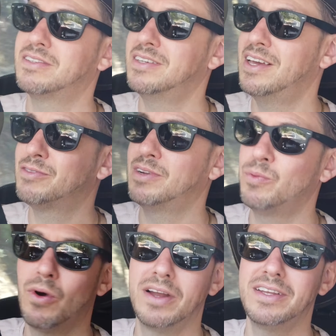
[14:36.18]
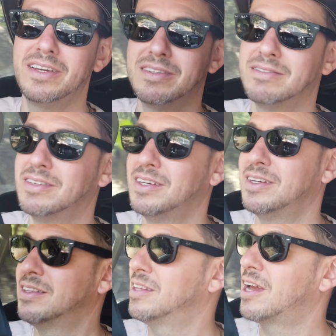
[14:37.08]
it's yeah, it's really windy
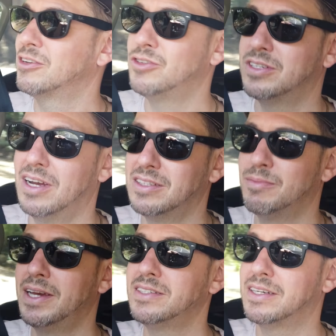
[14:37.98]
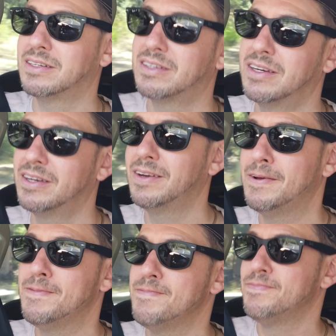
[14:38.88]
and the countryside's amazing.
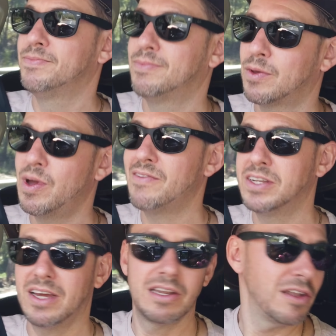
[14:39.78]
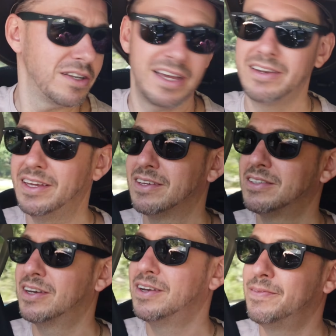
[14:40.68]
So we haven't done a lot down here,
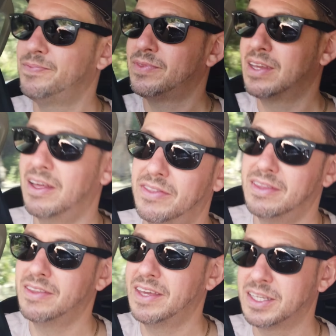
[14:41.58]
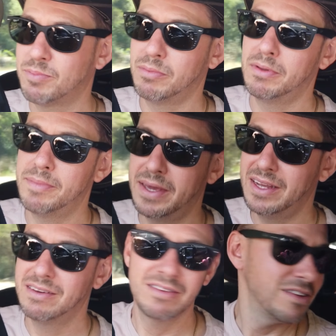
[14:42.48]
so Mm. I think it's probably
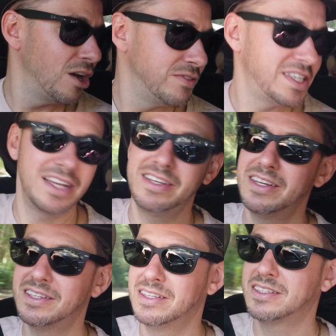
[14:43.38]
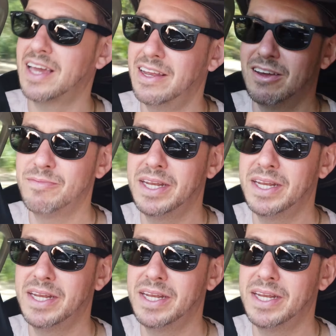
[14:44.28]
been over 10 years since Kate and